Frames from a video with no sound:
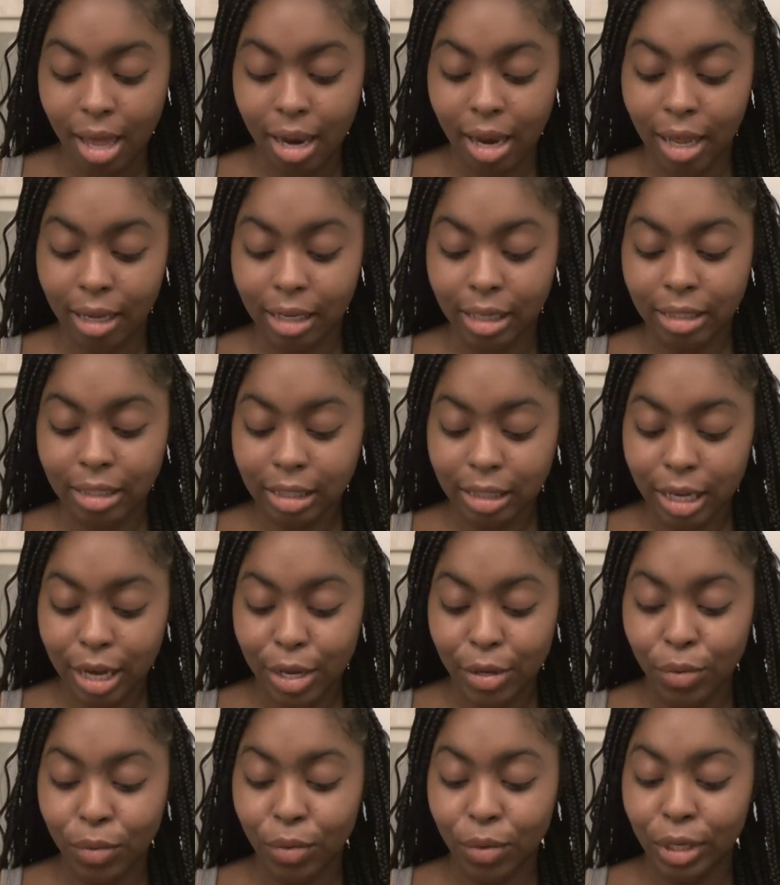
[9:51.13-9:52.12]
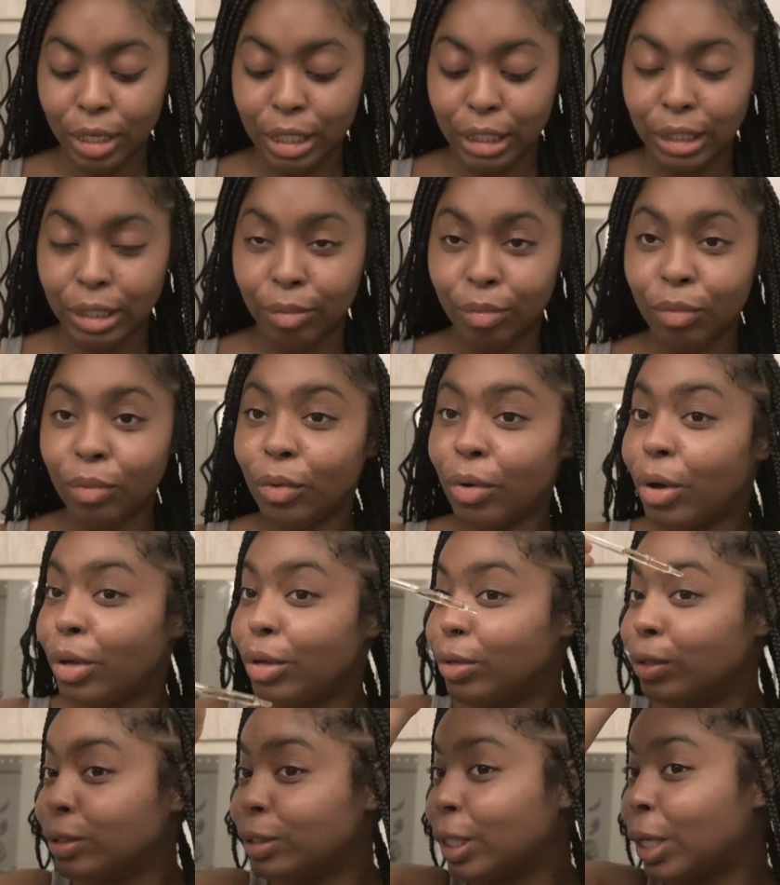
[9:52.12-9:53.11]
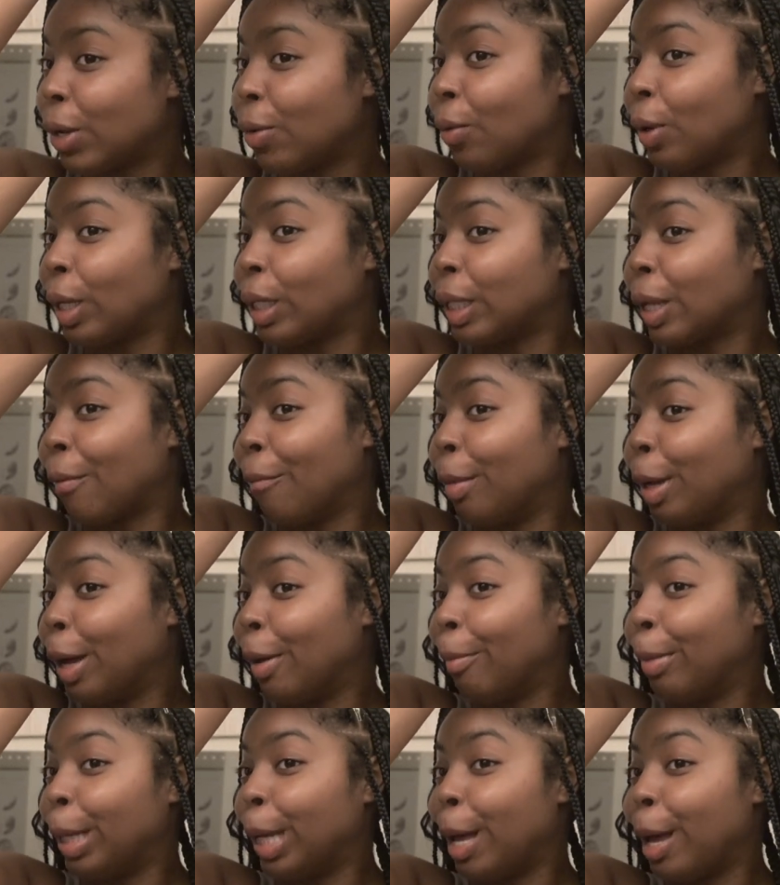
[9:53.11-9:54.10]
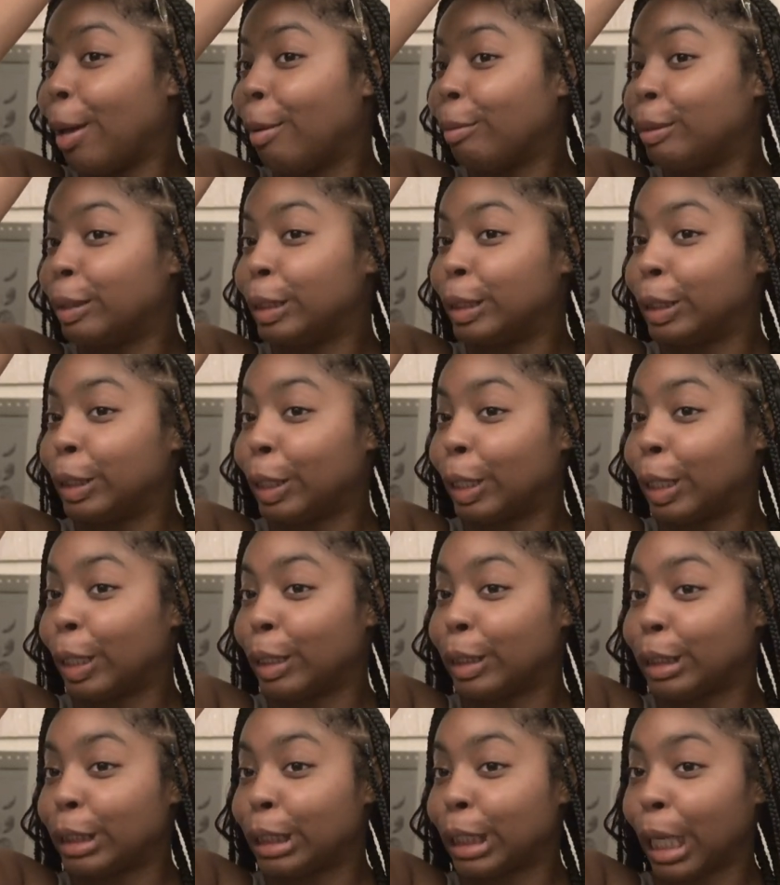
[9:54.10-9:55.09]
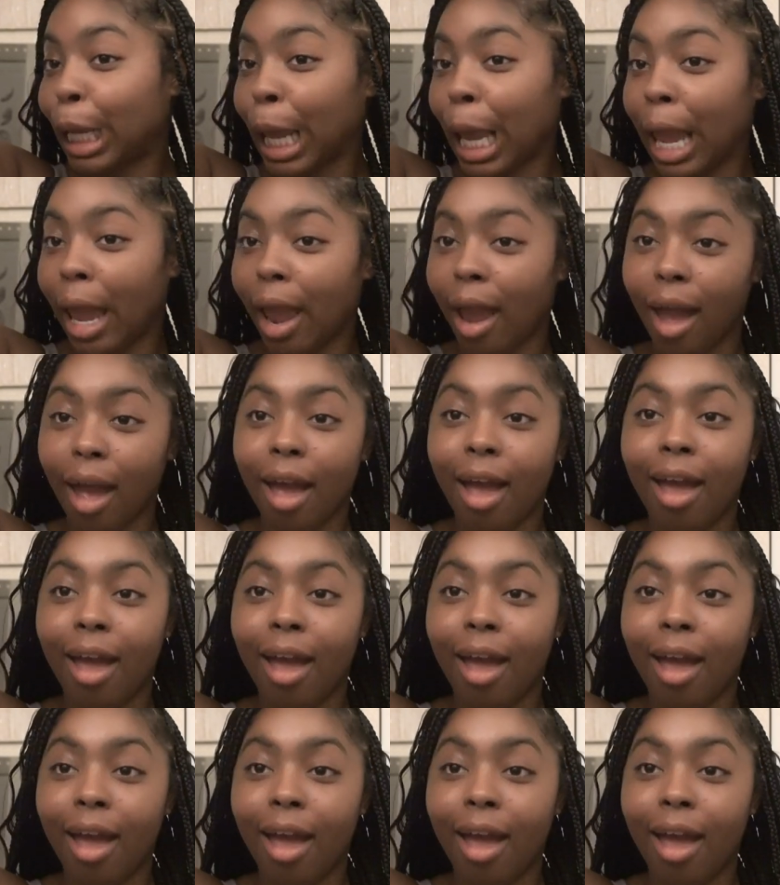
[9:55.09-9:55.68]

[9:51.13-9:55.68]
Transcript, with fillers: like I said you're gonna need some oil so you can get them bum ups you know what I'm saying